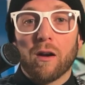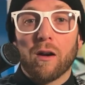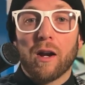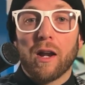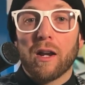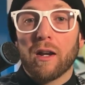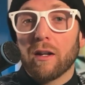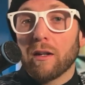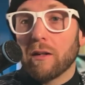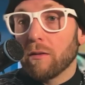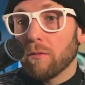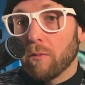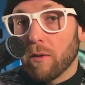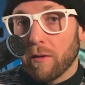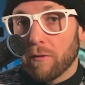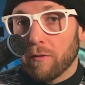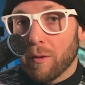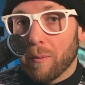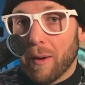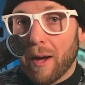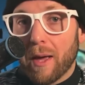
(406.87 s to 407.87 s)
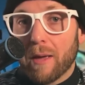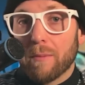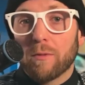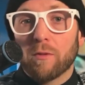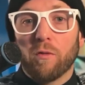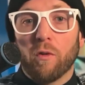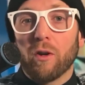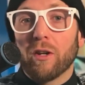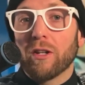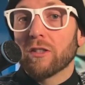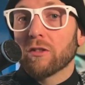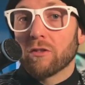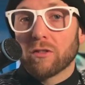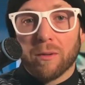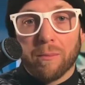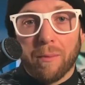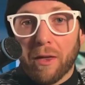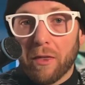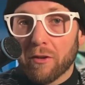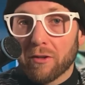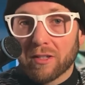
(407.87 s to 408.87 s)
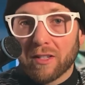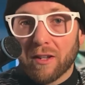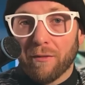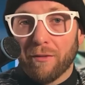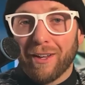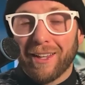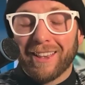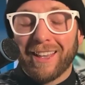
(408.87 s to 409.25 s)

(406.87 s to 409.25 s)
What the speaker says: and what if the pipes freeze or some other stuff like